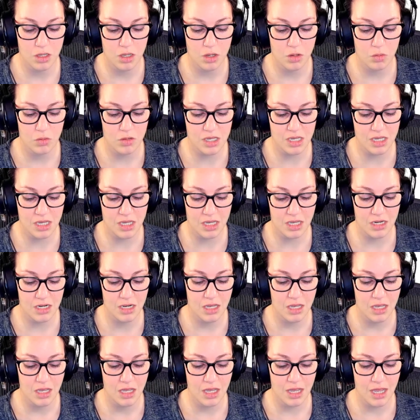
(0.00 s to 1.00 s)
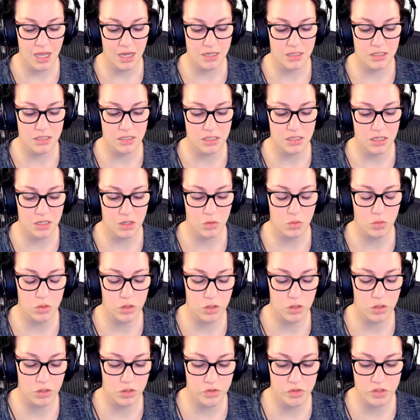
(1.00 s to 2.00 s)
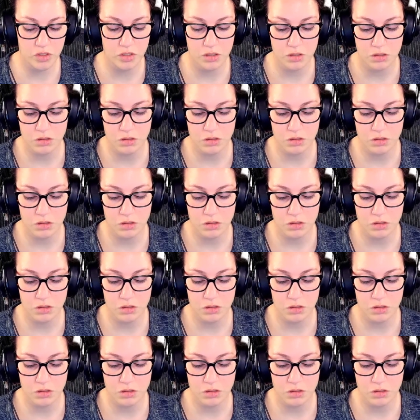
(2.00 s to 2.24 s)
we get x equals,